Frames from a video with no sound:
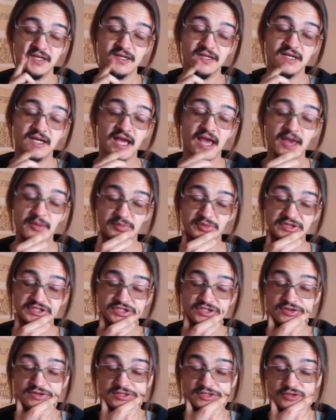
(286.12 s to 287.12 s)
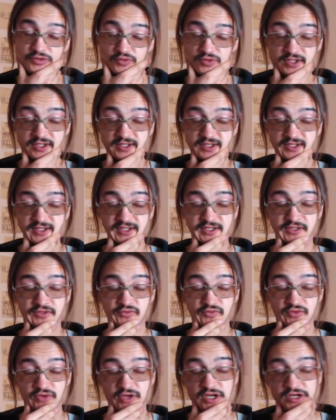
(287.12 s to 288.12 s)
happens all at once and
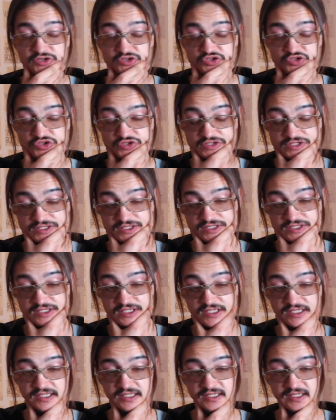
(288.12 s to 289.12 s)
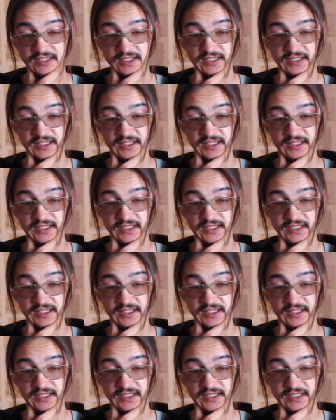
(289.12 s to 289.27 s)
we are just like